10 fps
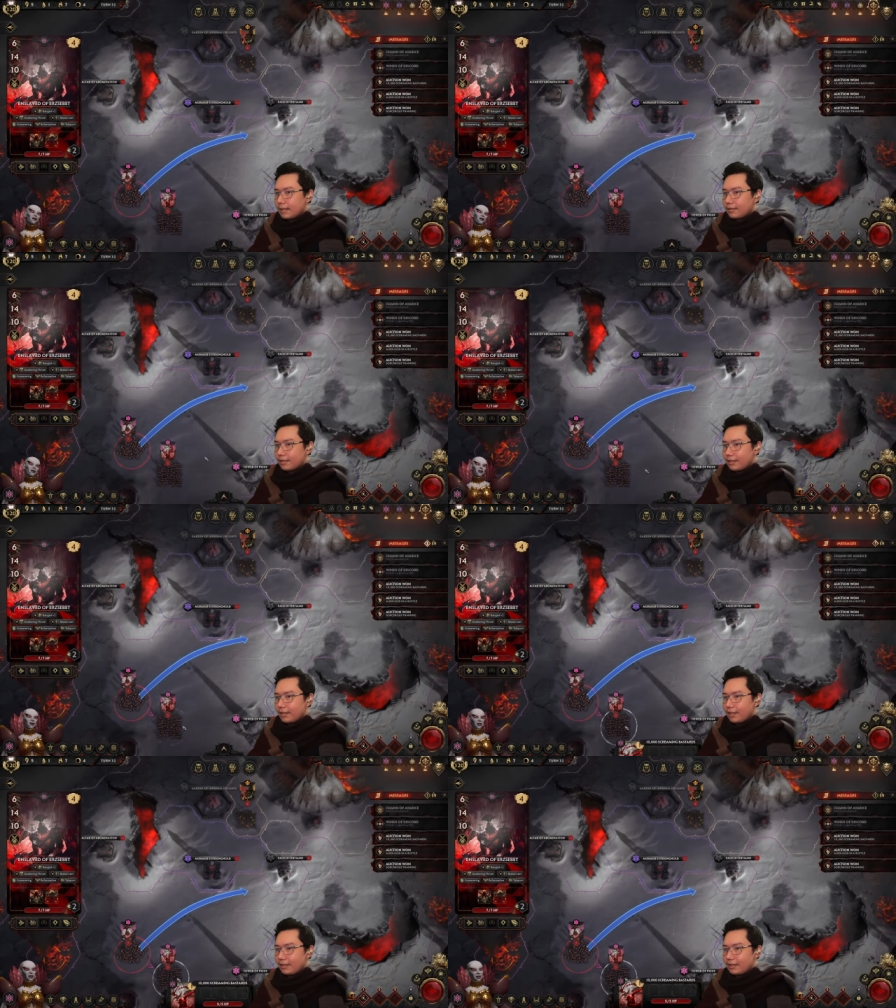So I
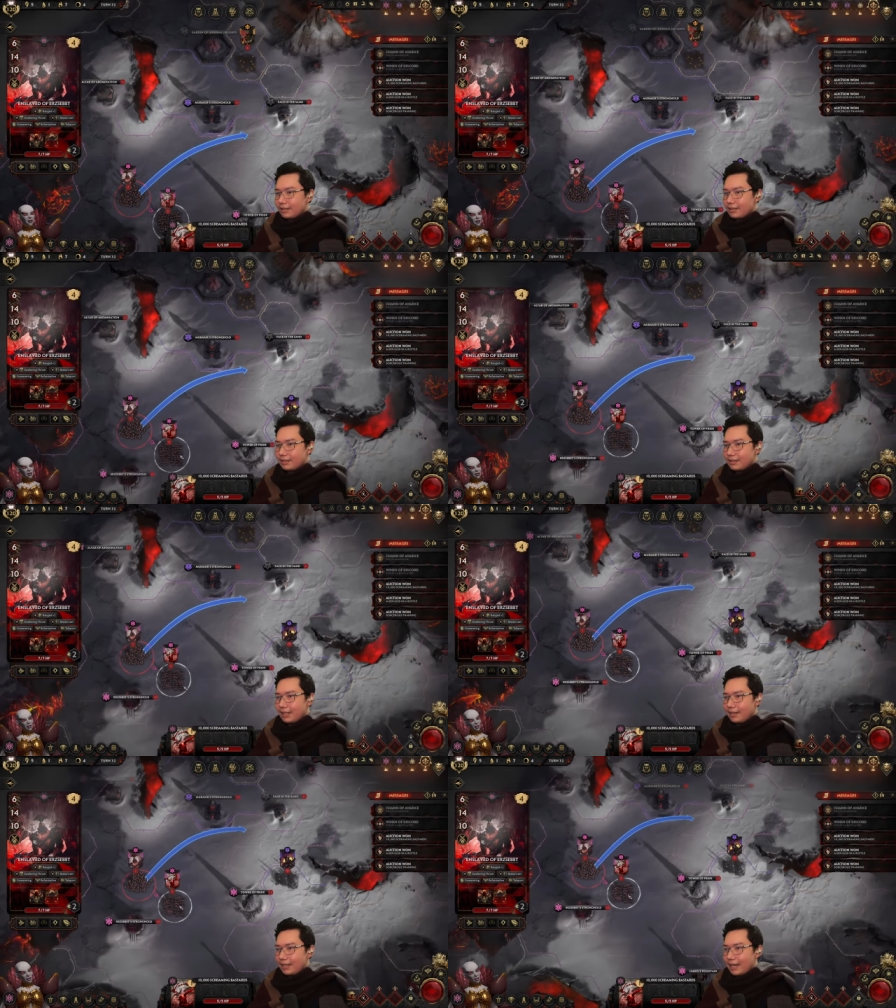got this
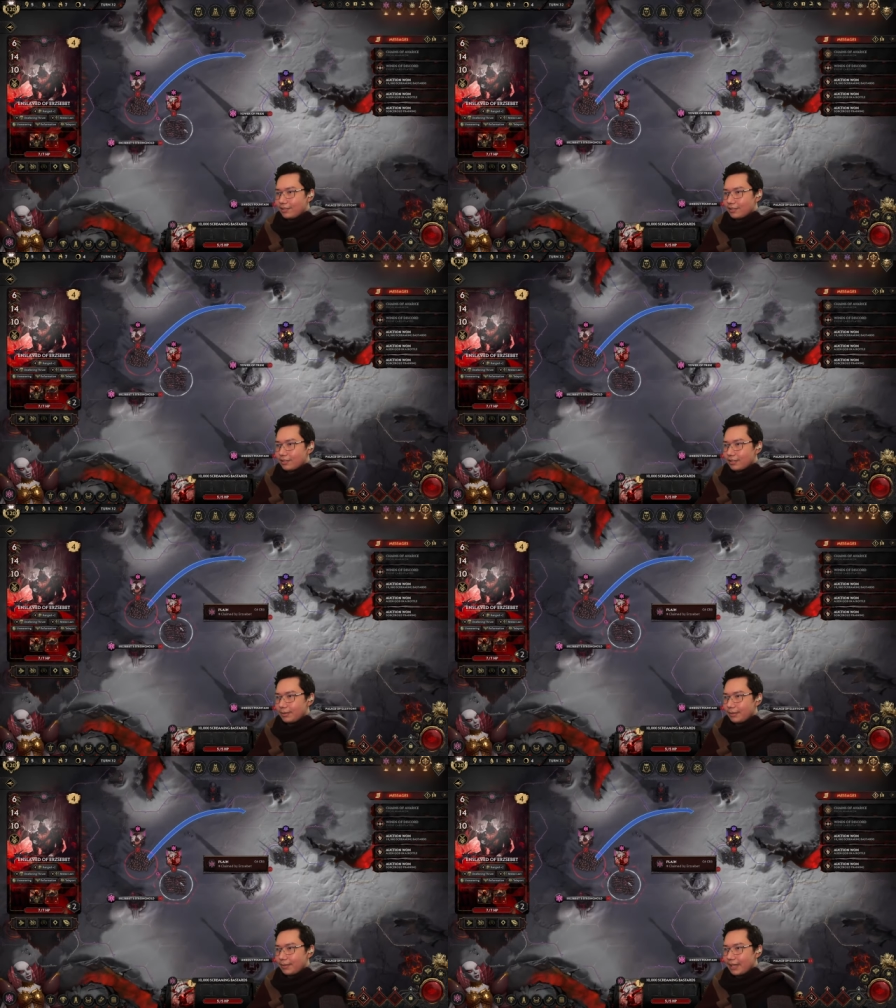ten thousand
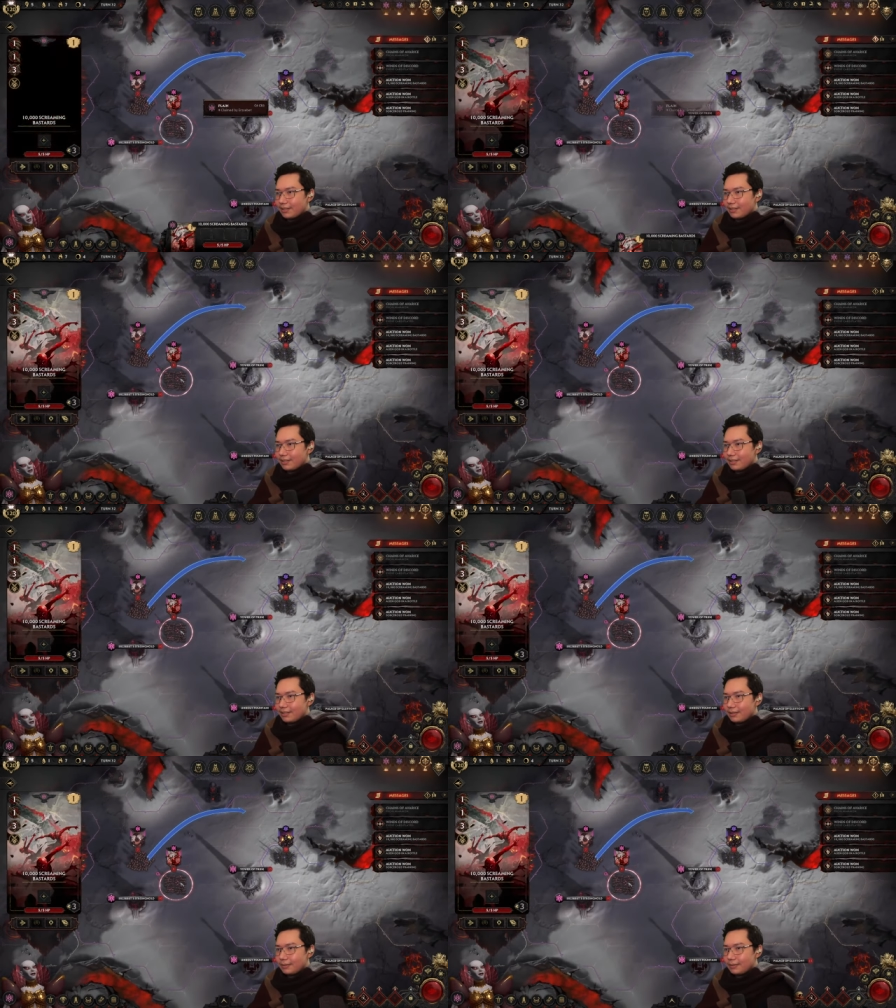screaming bastards.